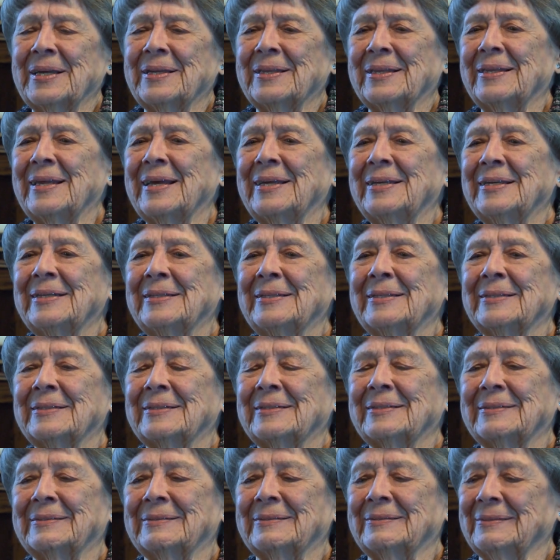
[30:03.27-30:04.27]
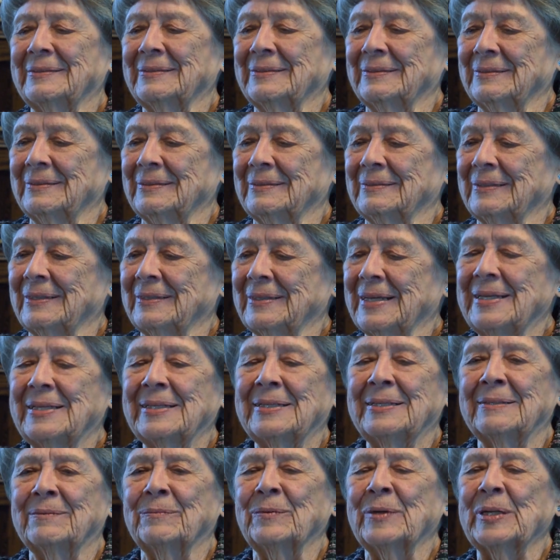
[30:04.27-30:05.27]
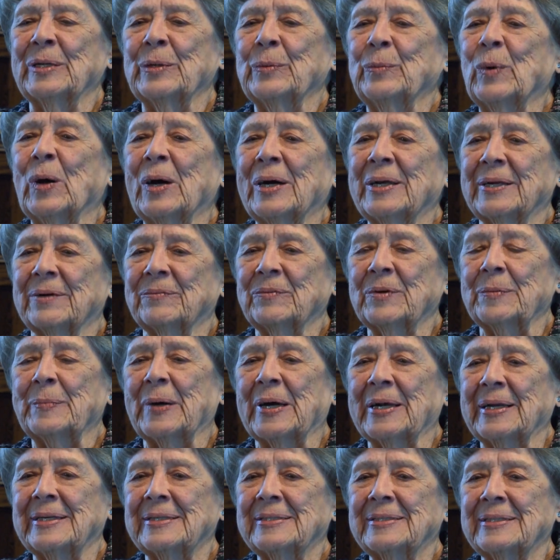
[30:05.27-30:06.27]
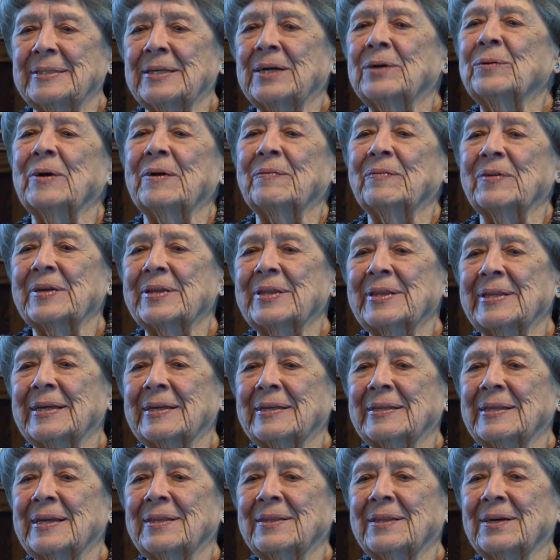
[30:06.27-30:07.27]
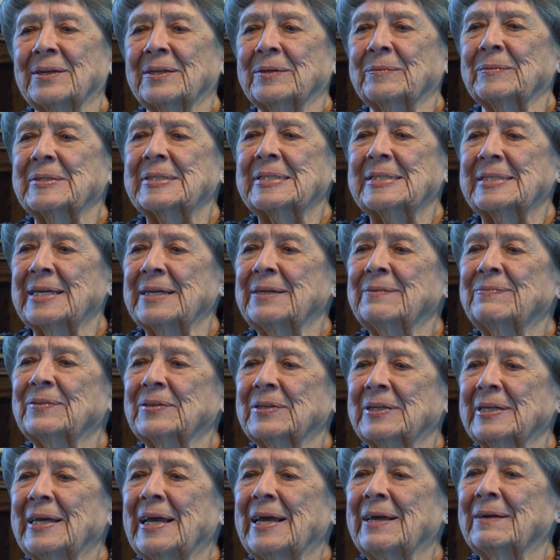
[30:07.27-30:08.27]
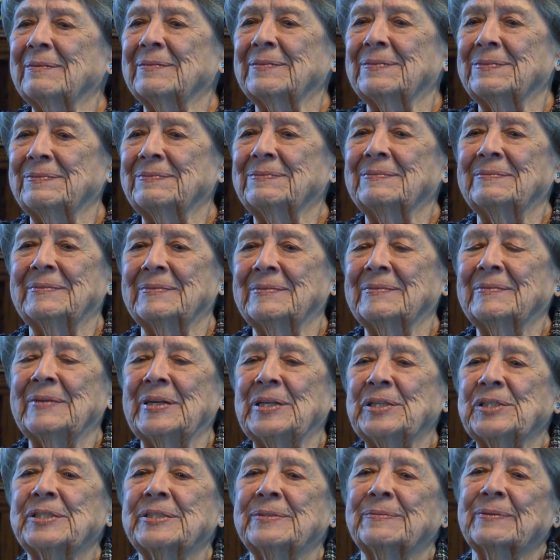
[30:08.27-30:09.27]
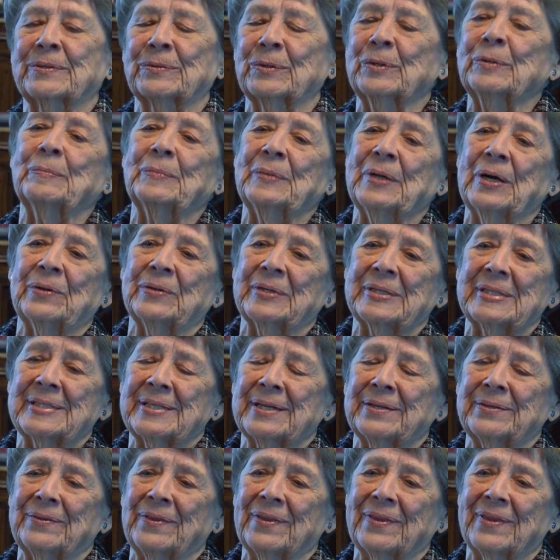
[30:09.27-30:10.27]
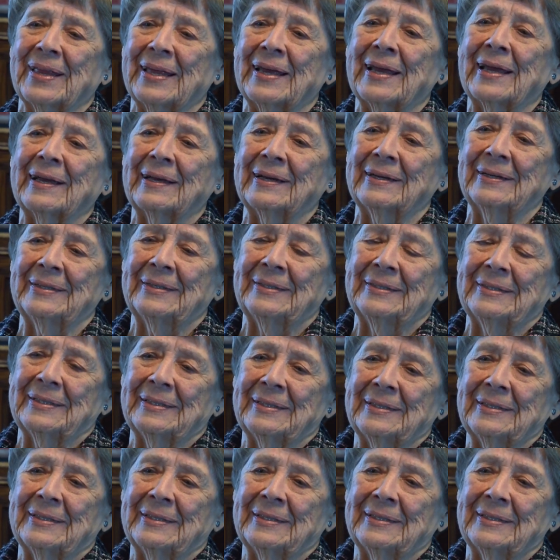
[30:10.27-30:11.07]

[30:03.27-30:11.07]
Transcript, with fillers: They, they didn't. They didn't really want everybody to know everything. They thought it was safer to have each group know its own thing.